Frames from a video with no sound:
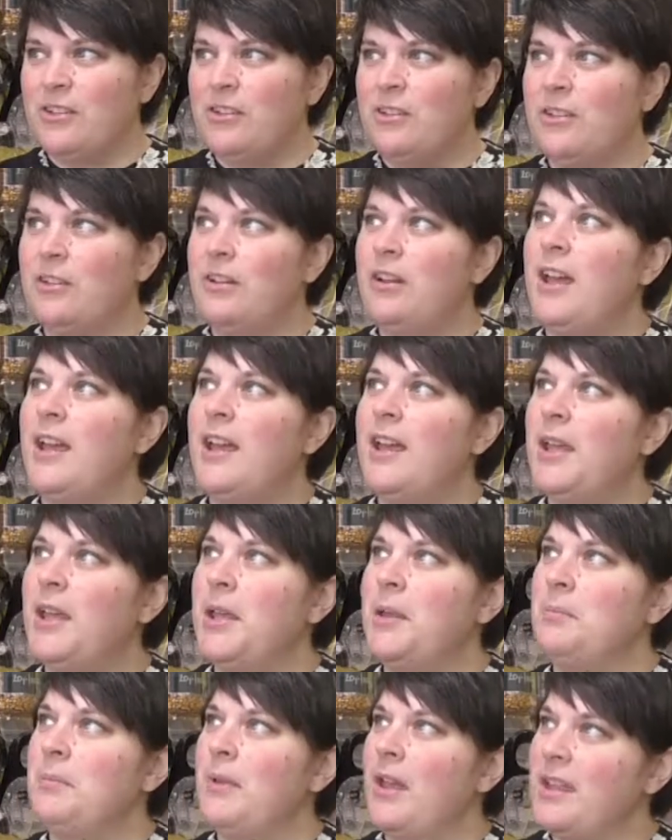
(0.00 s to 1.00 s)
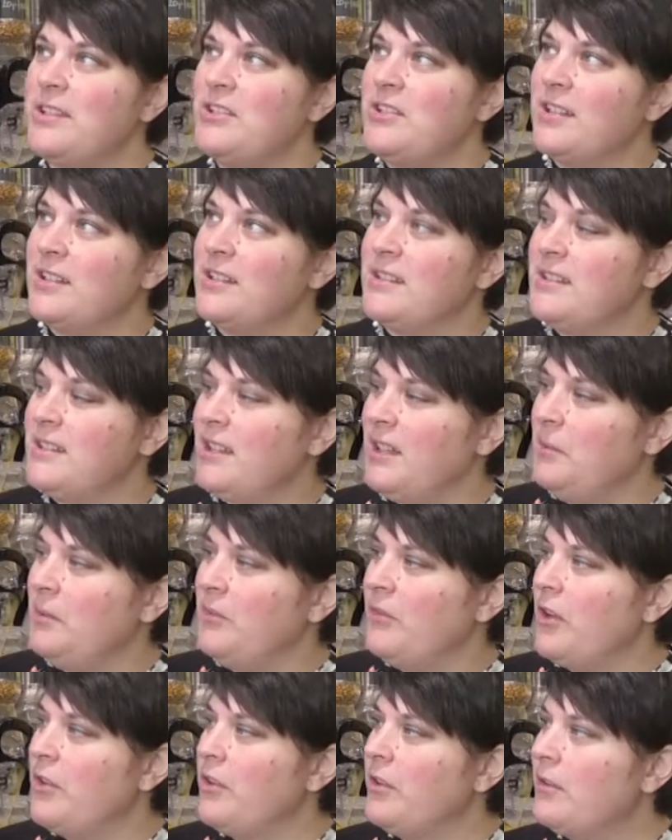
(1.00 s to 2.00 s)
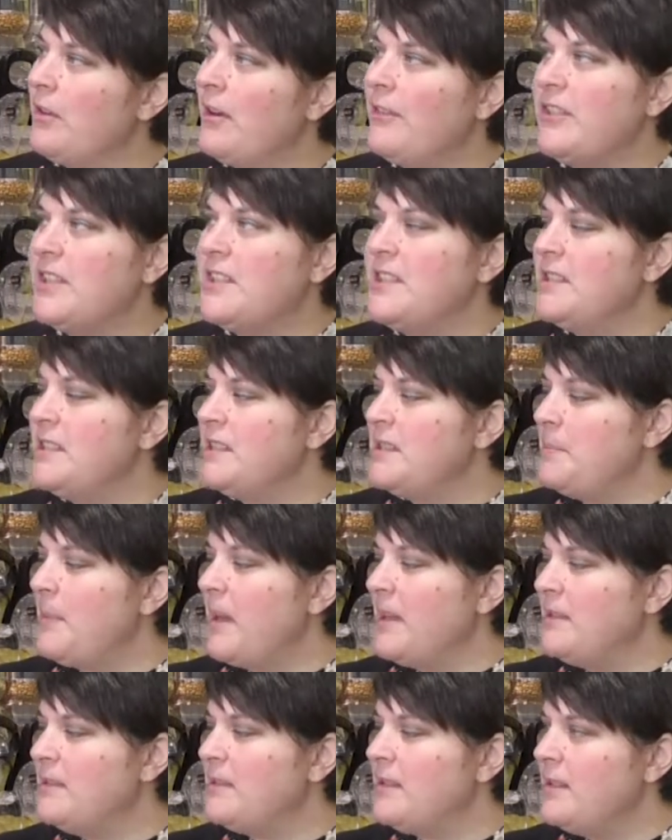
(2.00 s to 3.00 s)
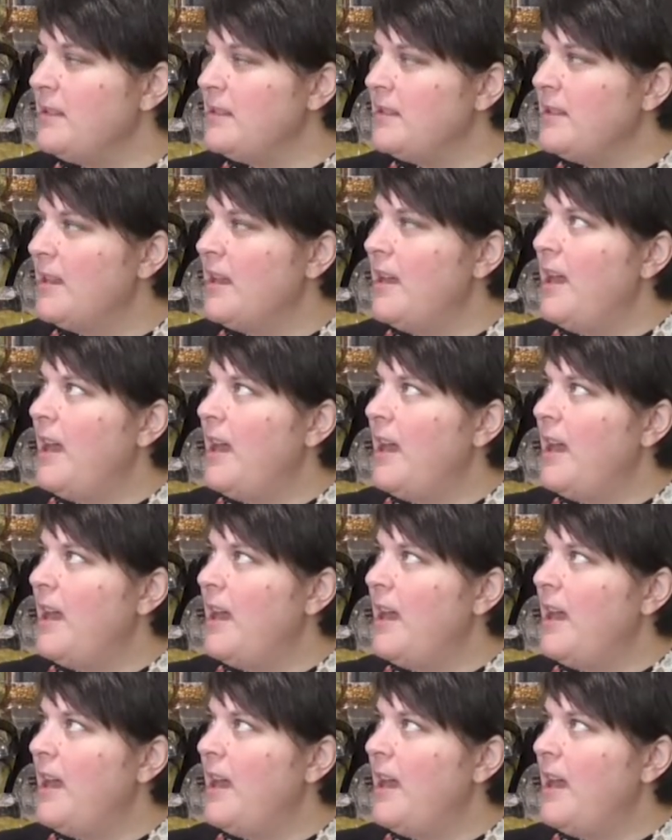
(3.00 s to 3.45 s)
So, as you can see, we've got the gravity dispensers.